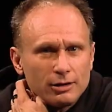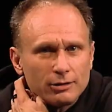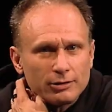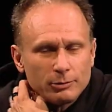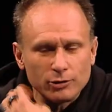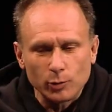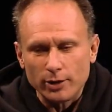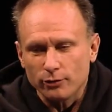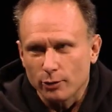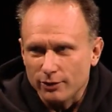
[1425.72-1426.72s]
know, some of these
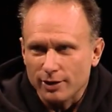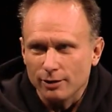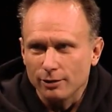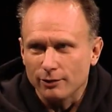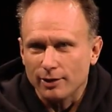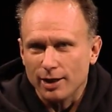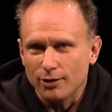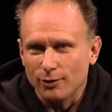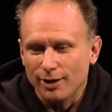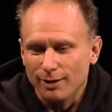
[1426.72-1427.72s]
weight stories get a little
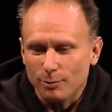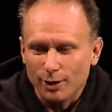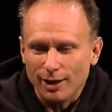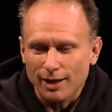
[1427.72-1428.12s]
exaggerated, right.